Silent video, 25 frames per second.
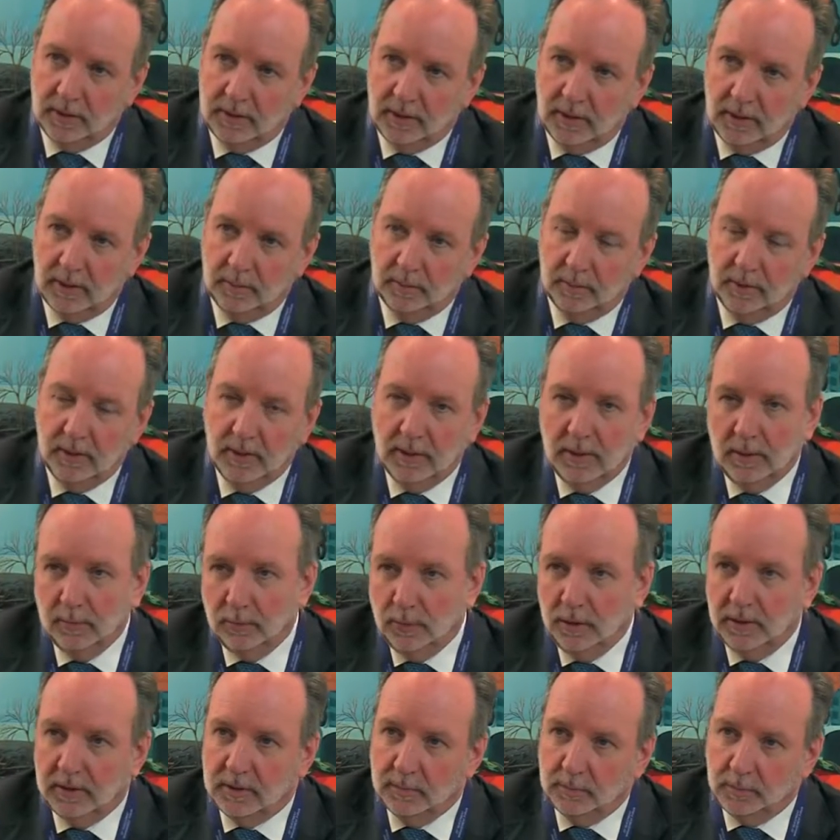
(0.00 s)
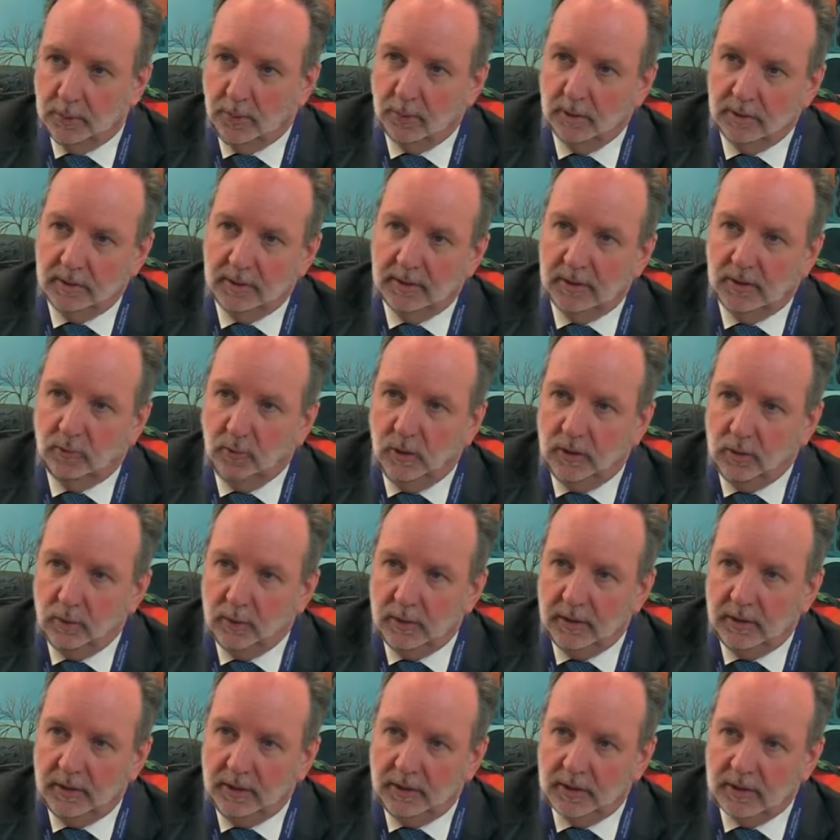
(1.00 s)
term. But it's important that when
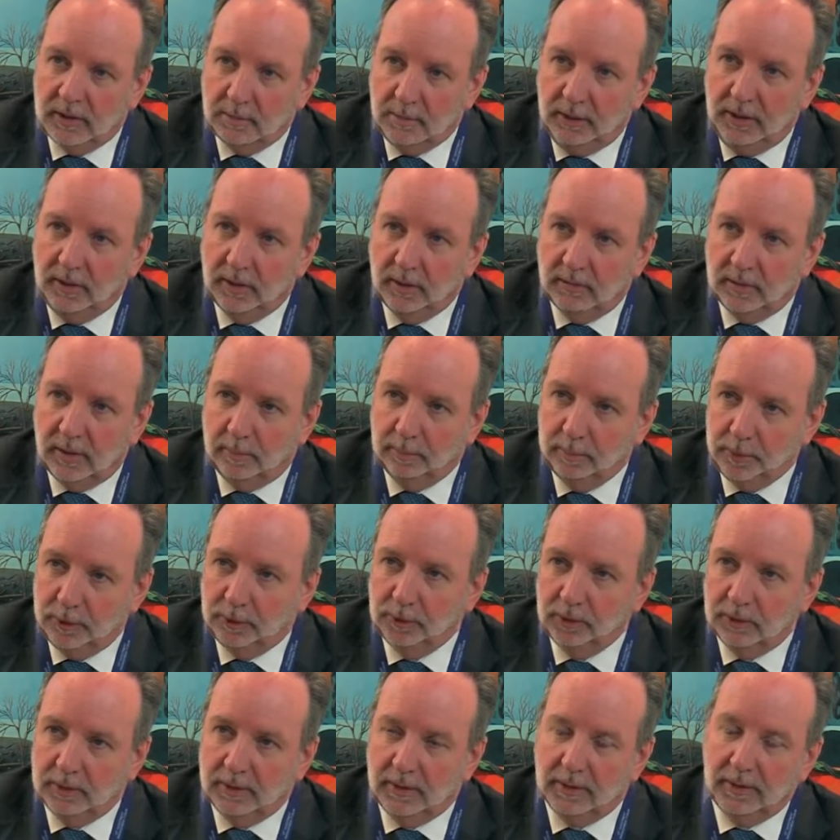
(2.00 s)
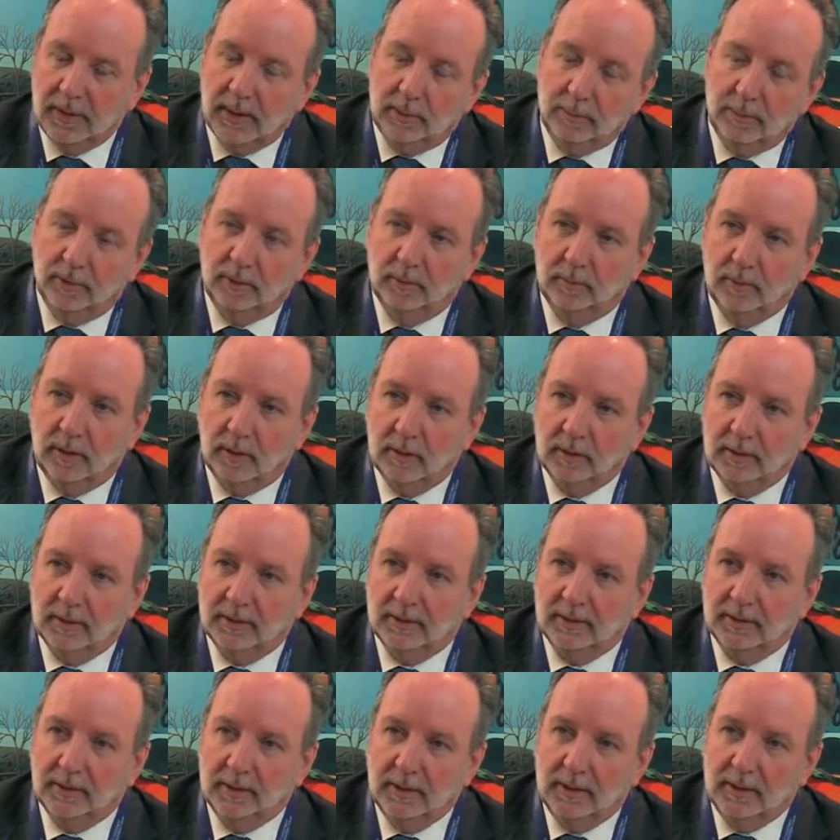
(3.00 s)
we speak of ambition in capital
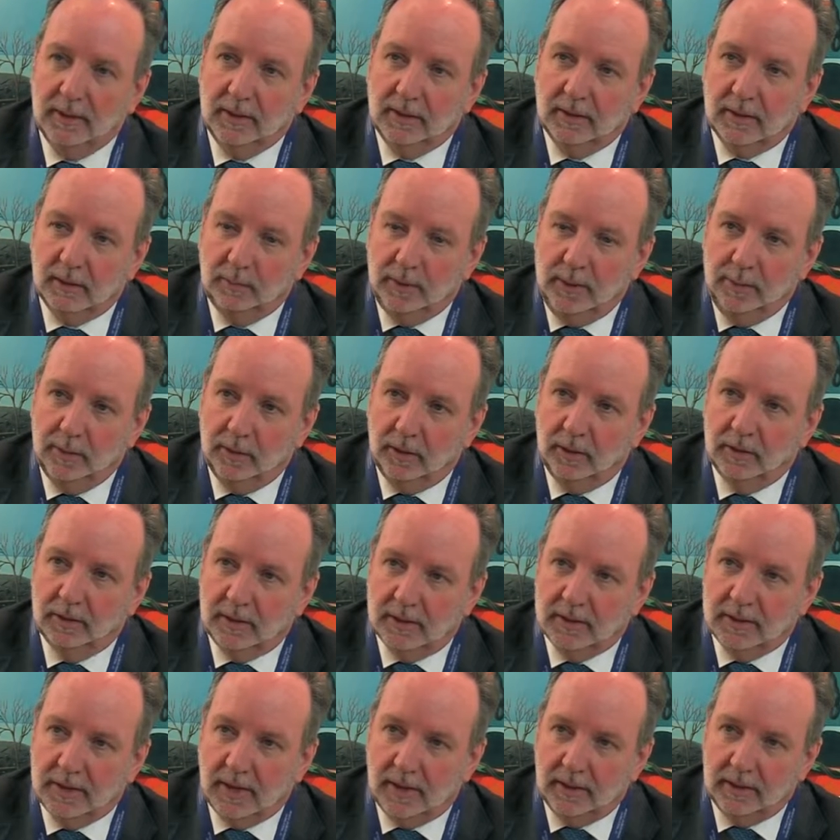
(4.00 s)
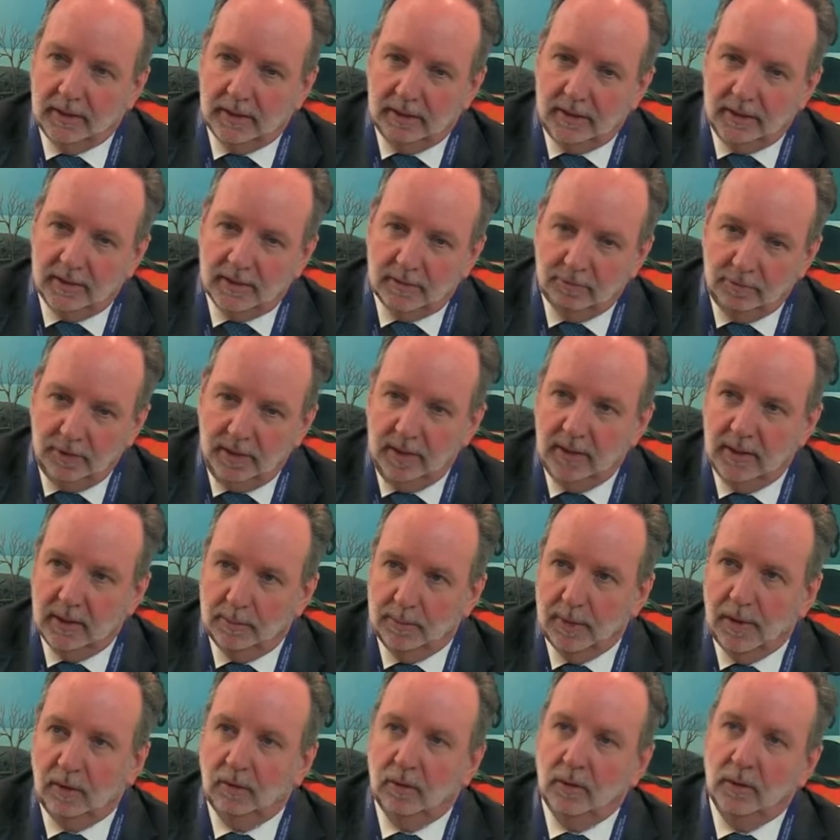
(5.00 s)
markets, people understand that it's really
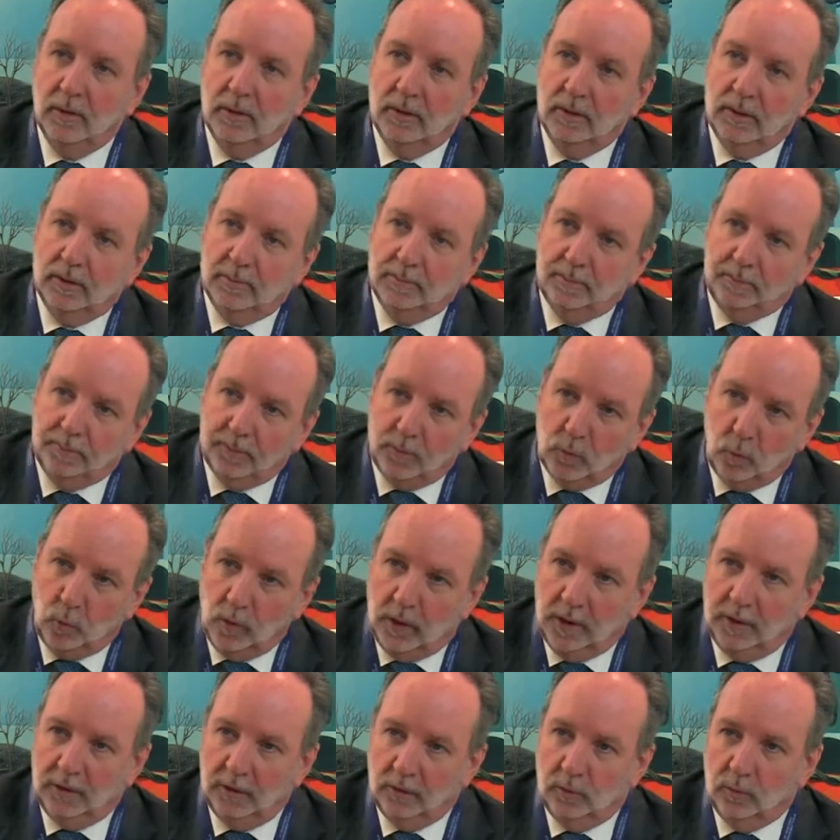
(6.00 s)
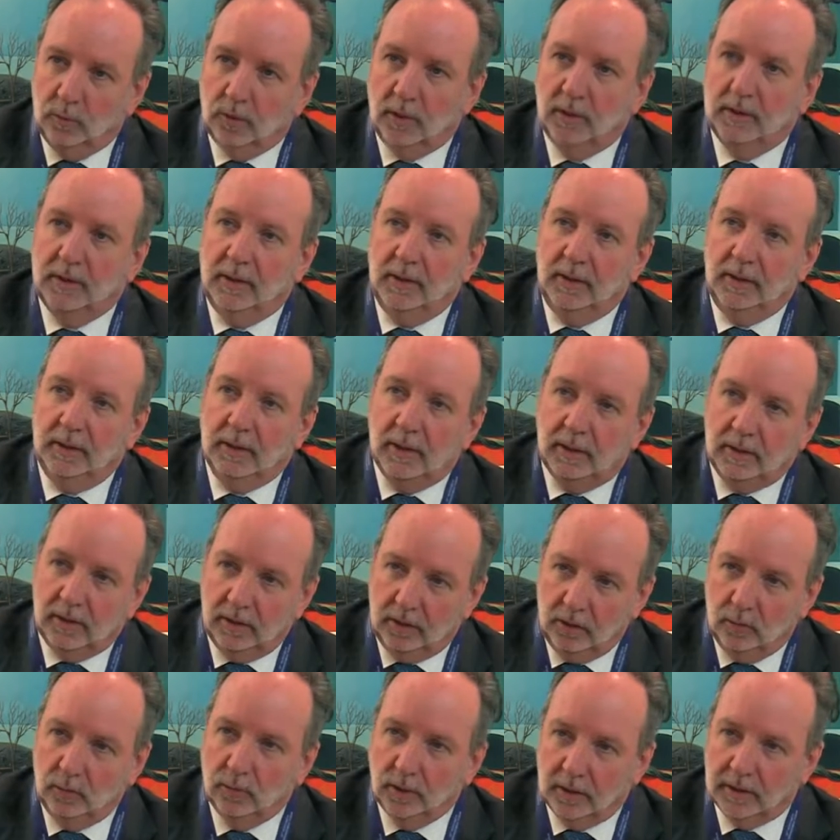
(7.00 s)
about where you're working and are
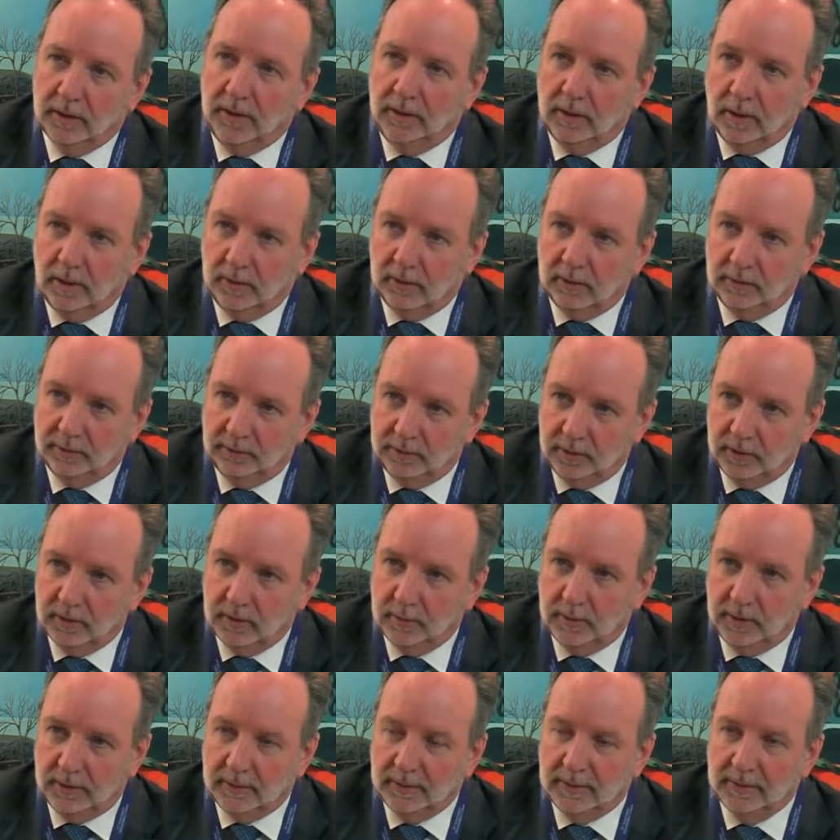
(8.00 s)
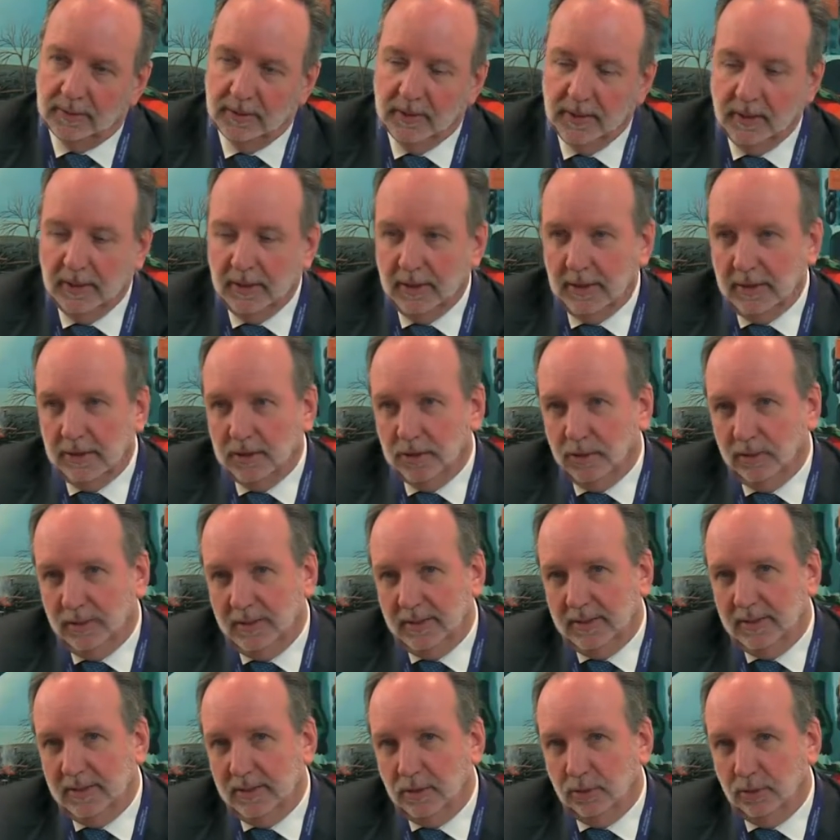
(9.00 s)
you working on the fundamentals. So
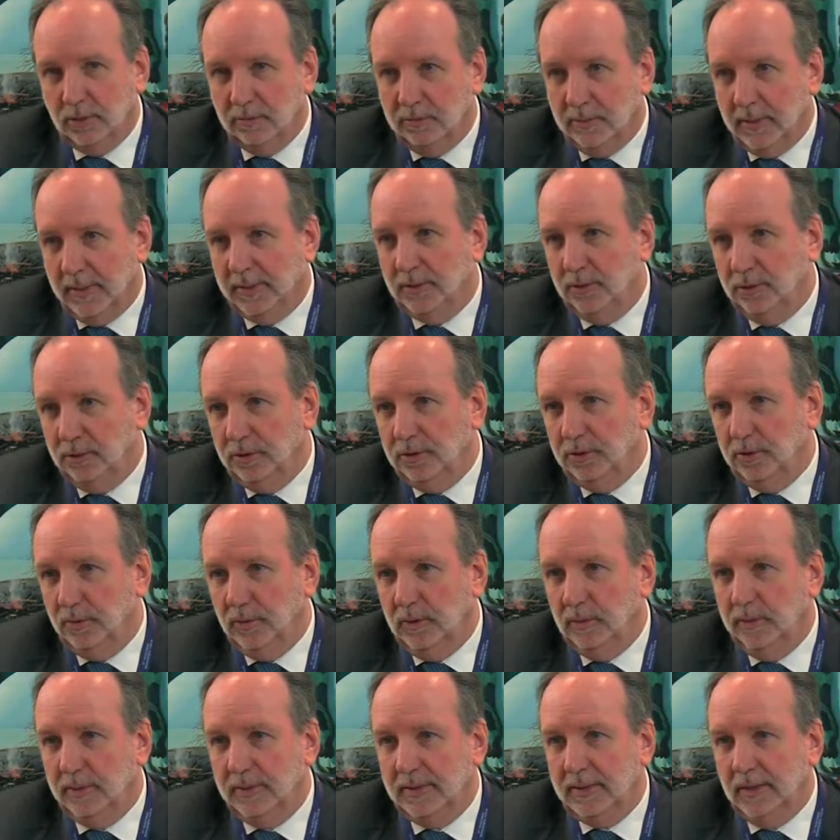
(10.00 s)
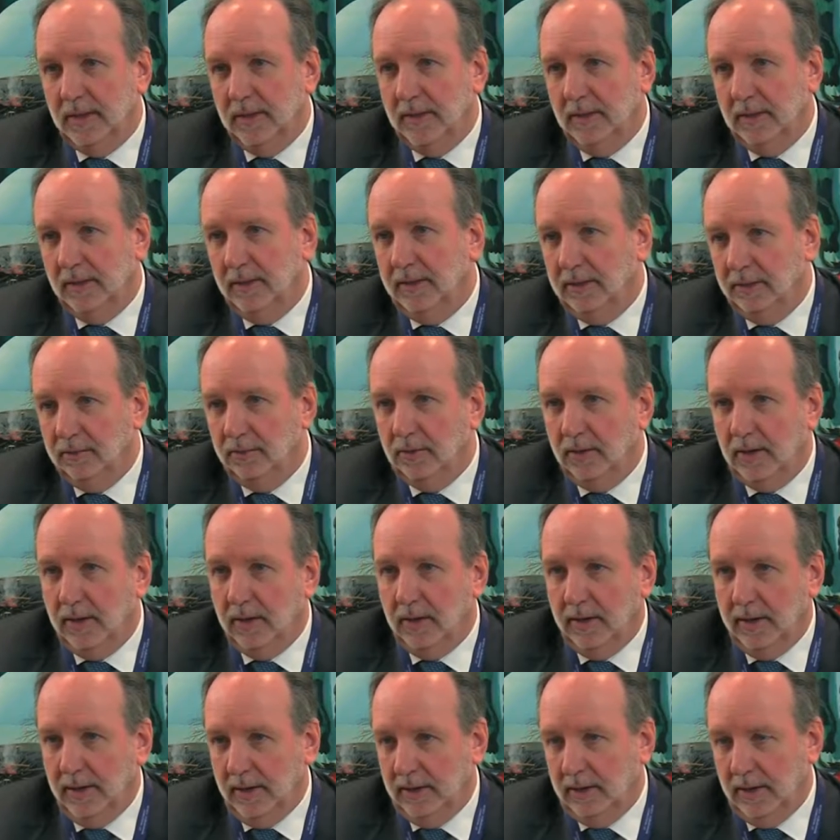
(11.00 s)
these are the sort of messages we'll be sending into the
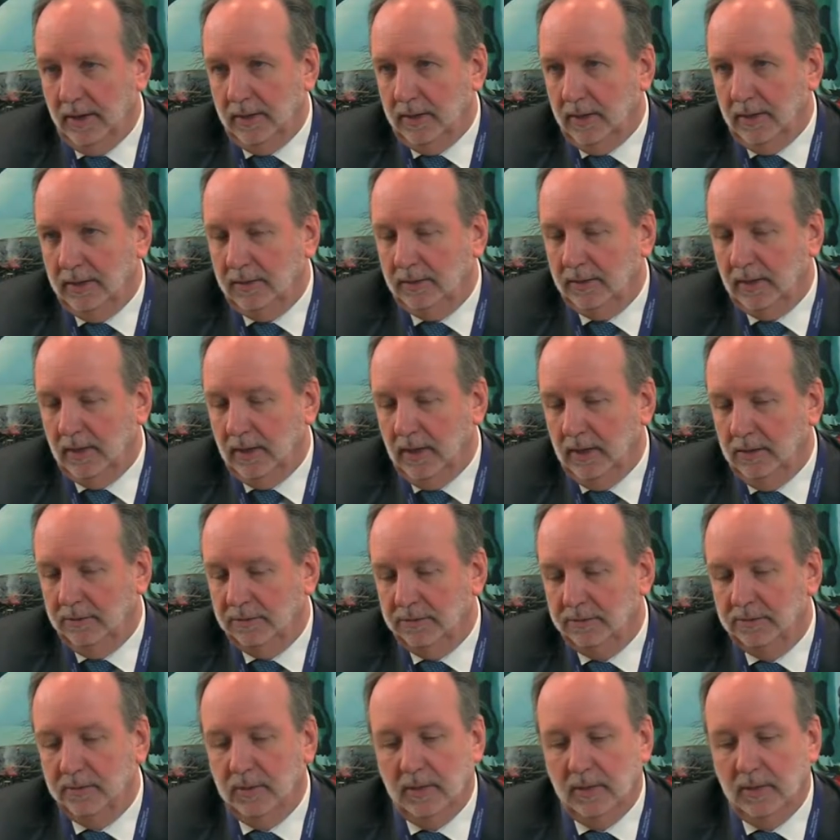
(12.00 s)
HLF.